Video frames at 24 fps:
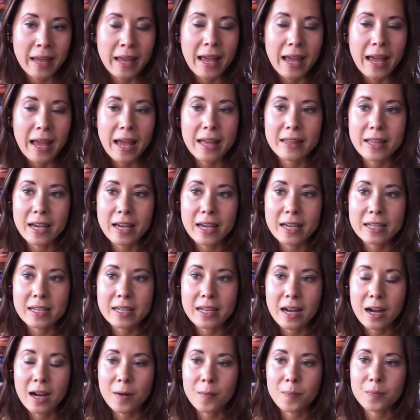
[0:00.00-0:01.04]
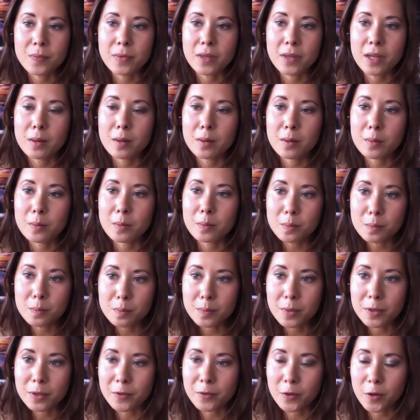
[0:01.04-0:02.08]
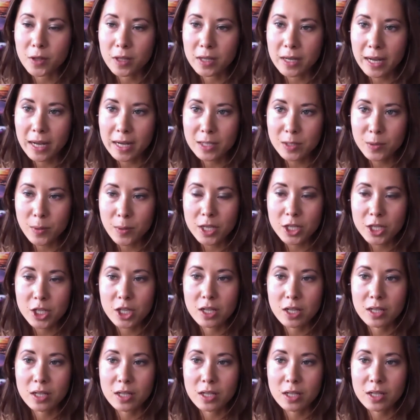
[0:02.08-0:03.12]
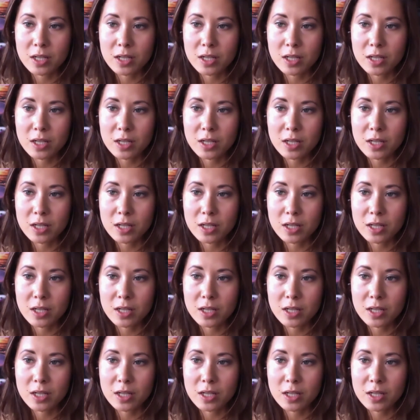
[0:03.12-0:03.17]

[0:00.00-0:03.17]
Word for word: And then before the next question,